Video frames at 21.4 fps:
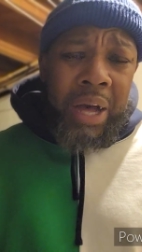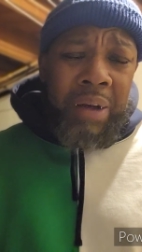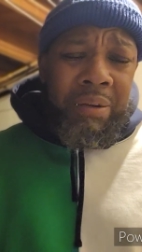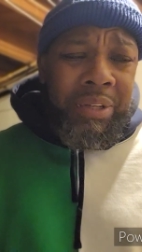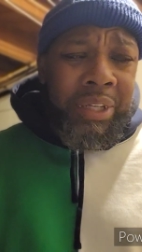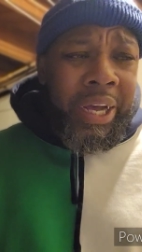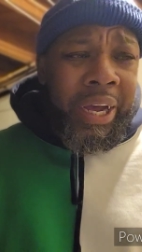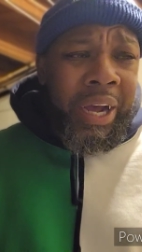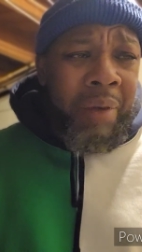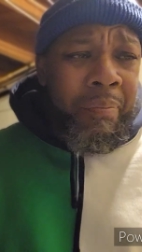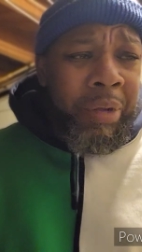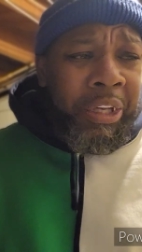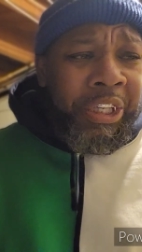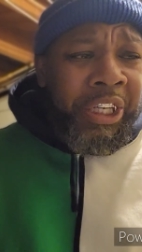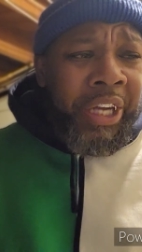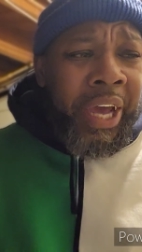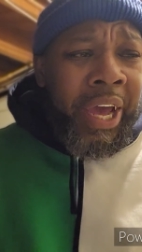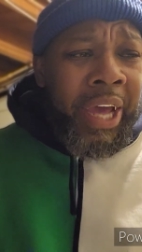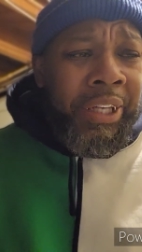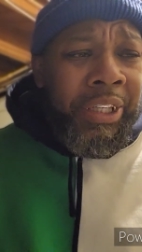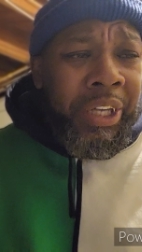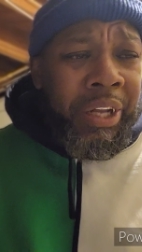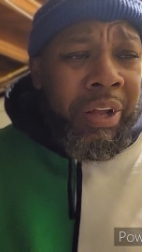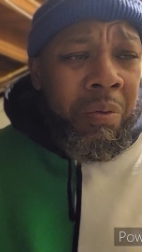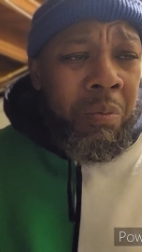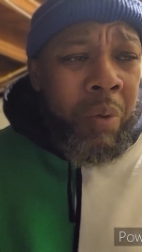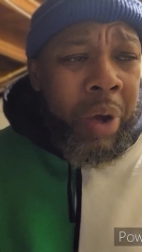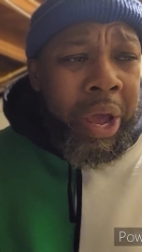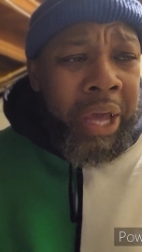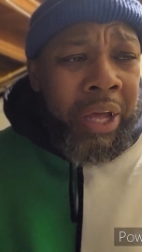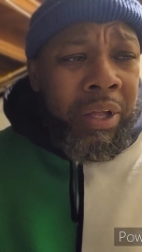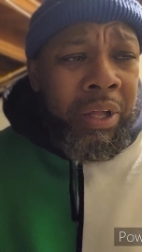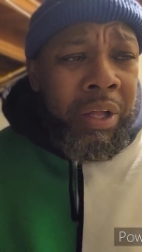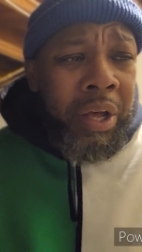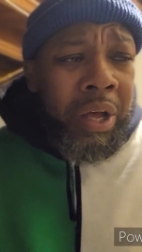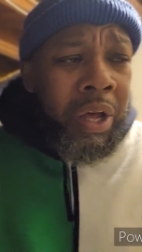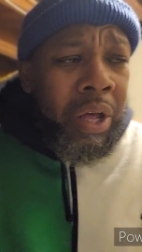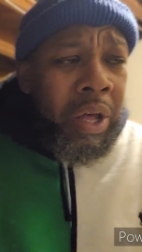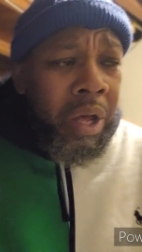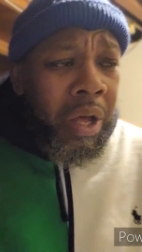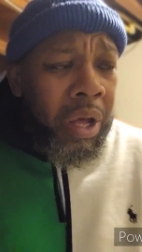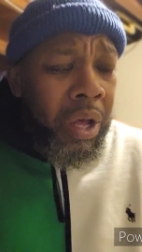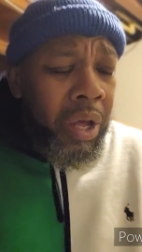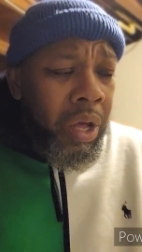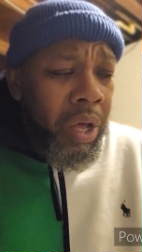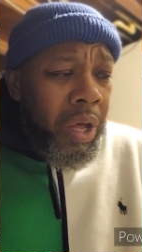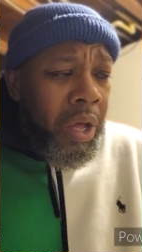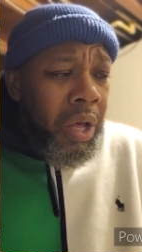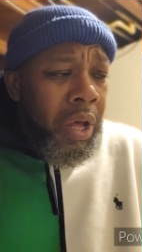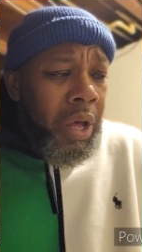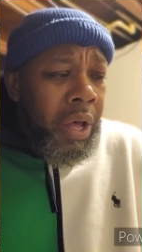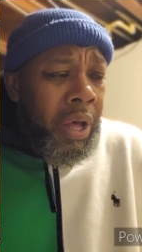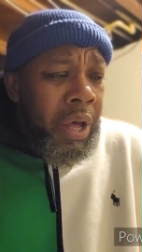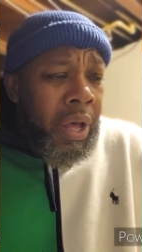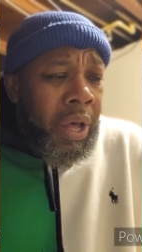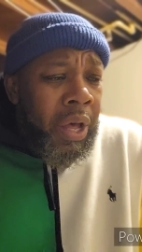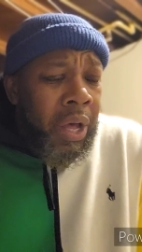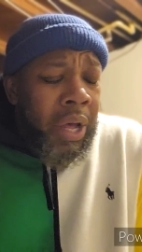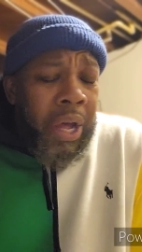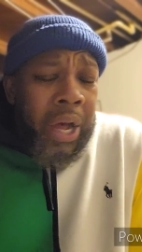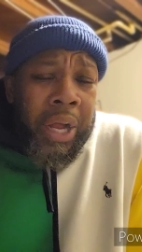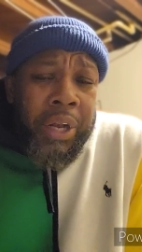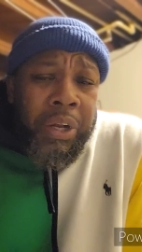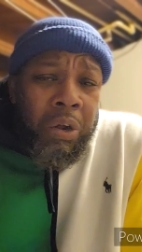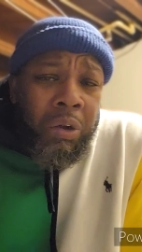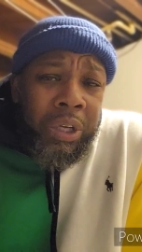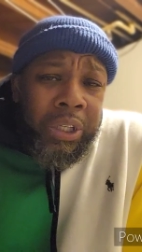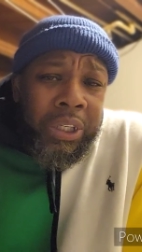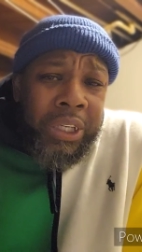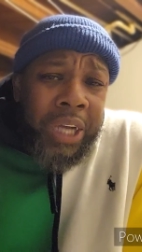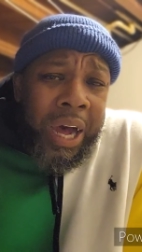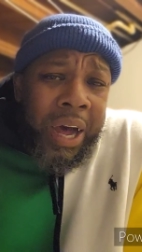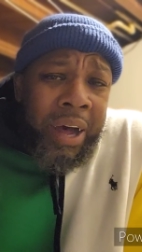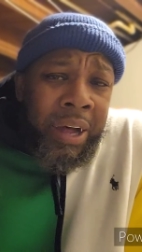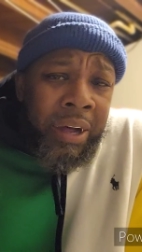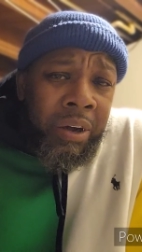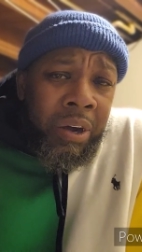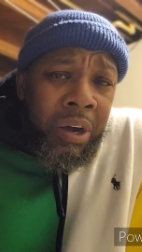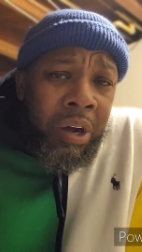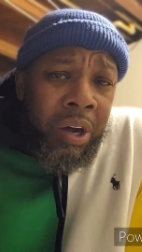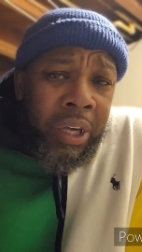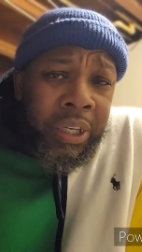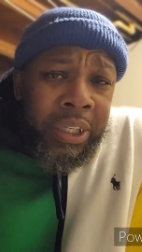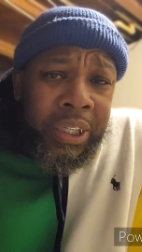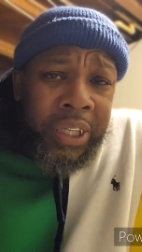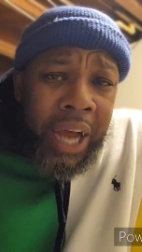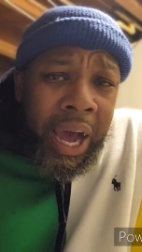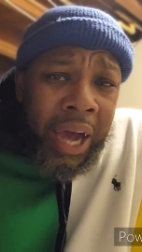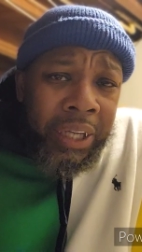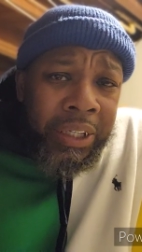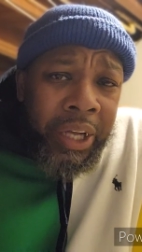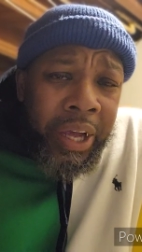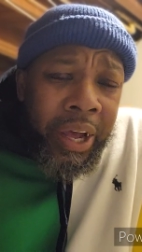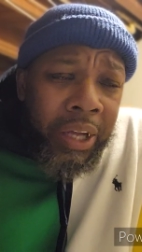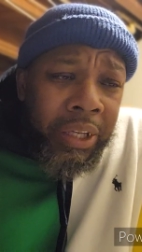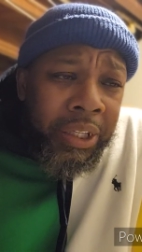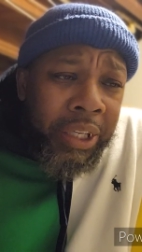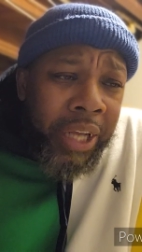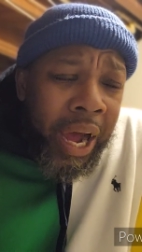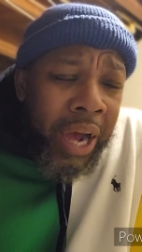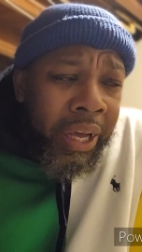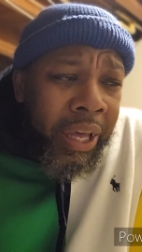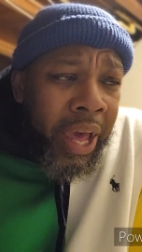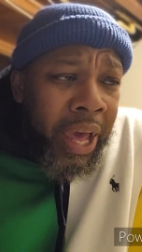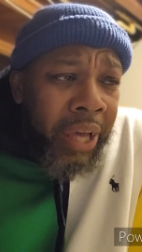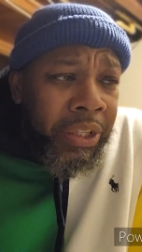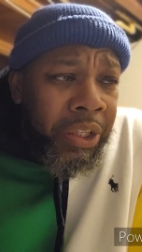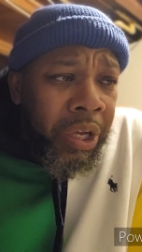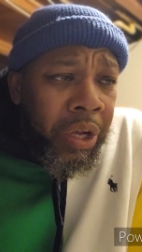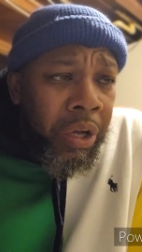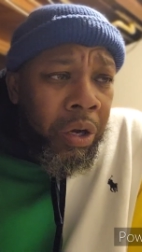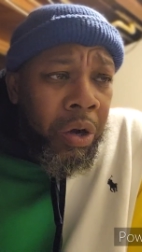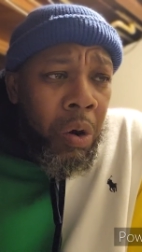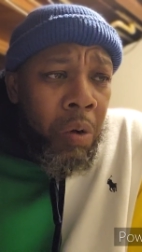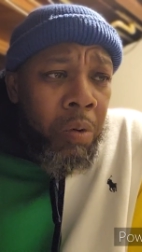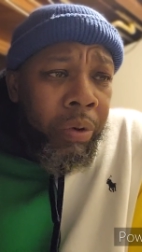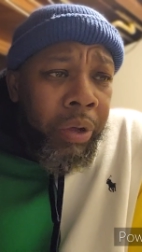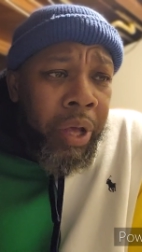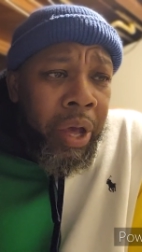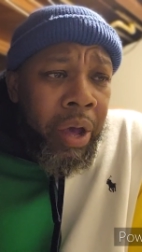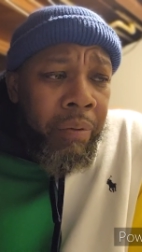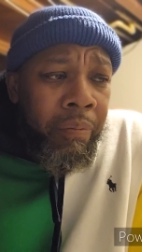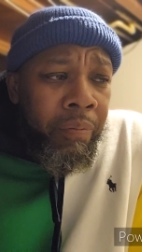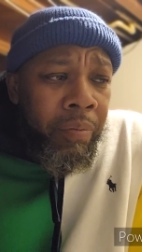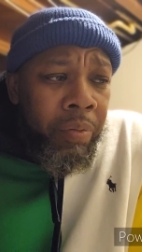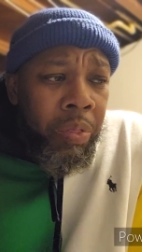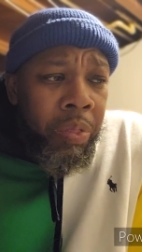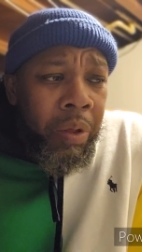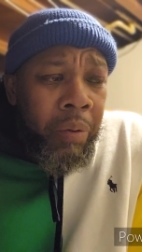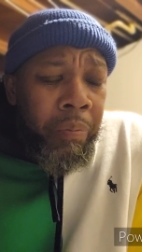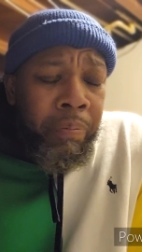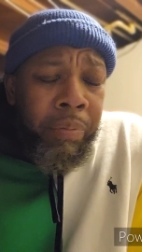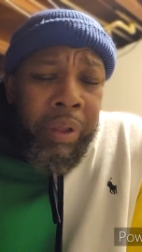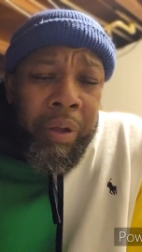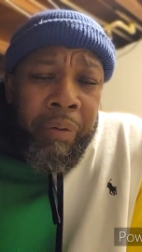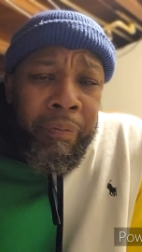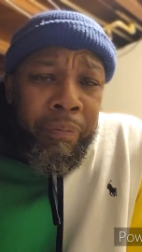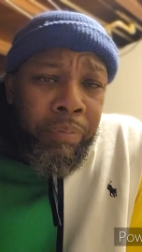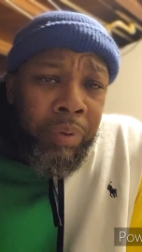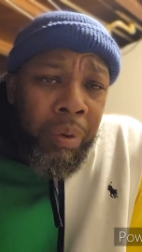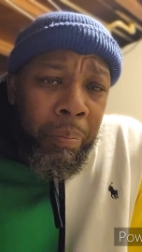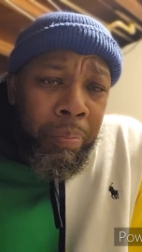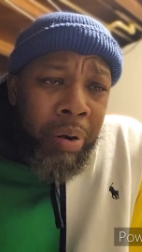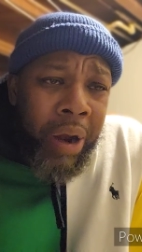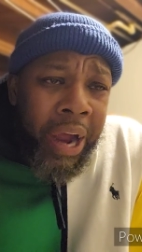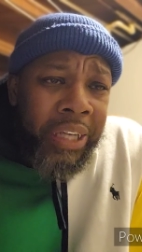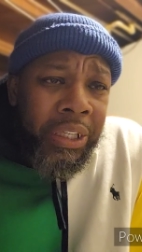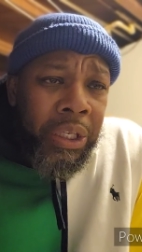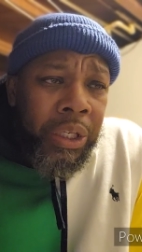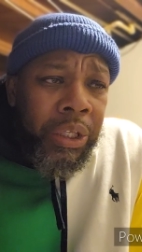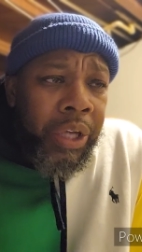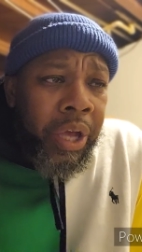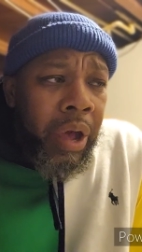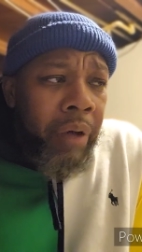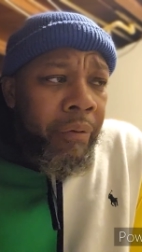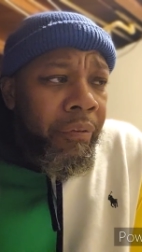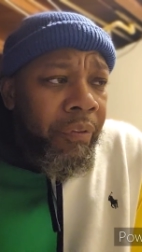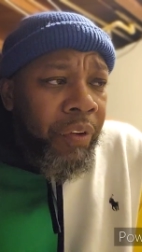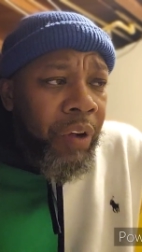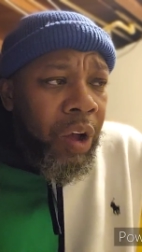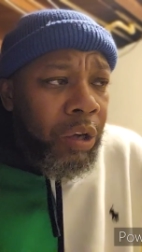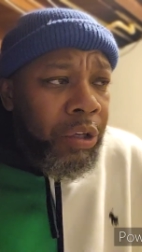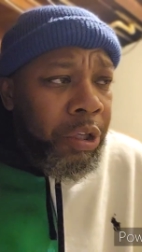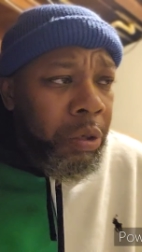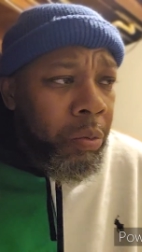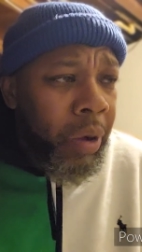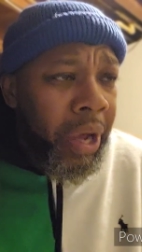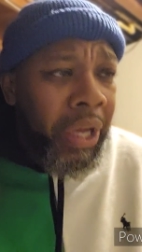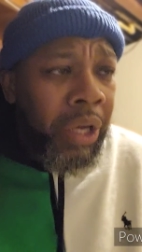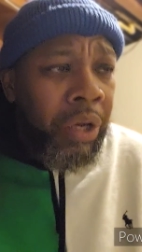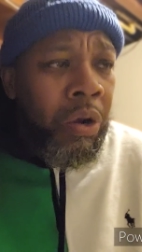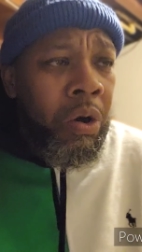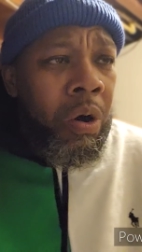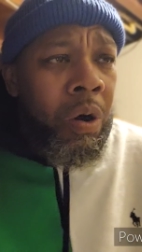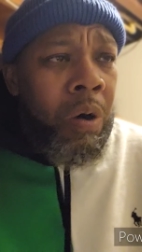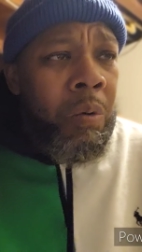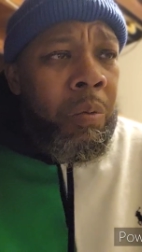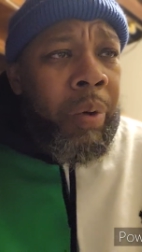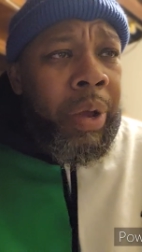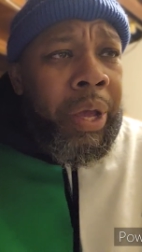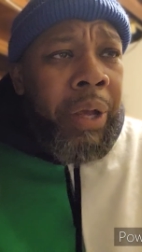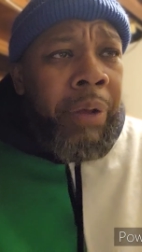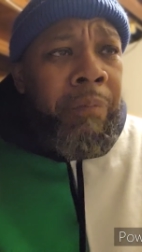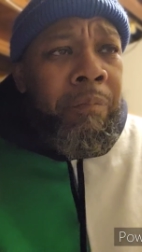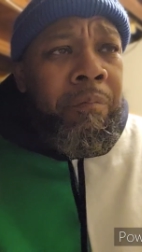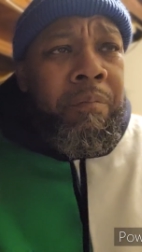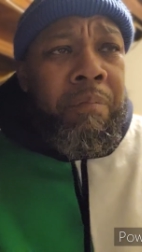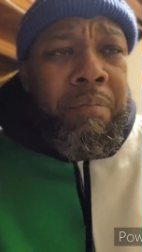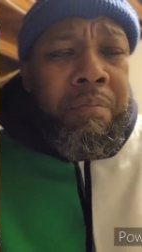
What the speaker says: I was like, I'm gonna chance it and wait. I noticed how StockX and GOAT kept the prices kept fluctuating all week.